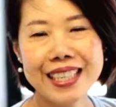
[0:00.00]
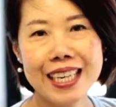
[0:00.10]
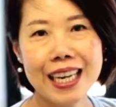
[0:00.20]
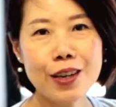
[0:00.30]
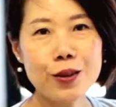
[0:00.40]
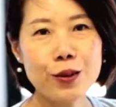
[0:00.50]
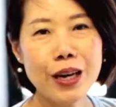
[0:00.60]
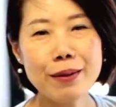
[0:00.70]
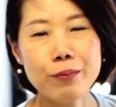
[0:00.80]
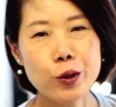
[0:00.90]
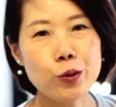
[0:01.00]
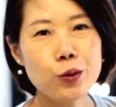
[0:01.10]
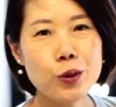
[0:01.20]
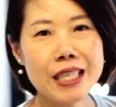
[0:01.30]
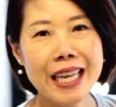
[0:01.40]
Hello, I'm
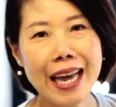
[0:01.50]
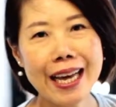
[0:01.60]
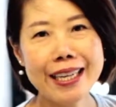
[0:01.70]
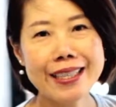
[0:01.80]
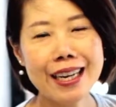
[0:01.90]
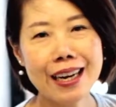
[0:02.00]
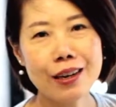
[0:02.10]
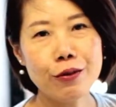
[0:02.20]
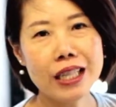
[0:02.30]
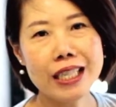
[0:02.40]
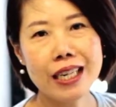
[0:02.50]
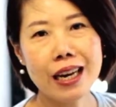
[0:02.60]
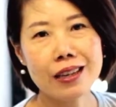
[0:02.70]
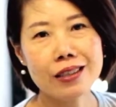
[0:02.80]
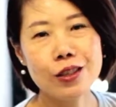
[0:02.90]
Jules and I run IKEA
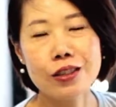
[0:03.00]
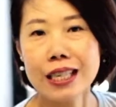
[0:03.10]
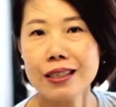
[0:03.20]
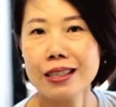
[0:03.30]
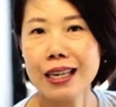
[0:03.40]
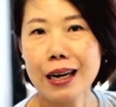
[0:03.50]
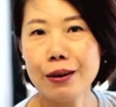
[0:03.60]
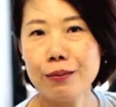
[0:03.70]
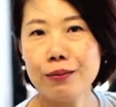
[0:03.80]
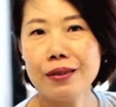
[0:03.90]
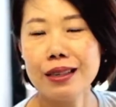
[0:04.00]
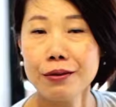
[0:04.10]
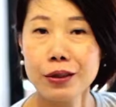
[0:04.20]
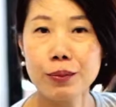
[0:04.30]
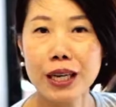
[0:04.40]
I live
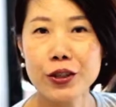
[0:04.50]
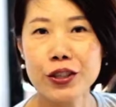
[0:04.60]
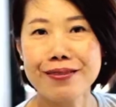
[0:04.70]
in Malaysia.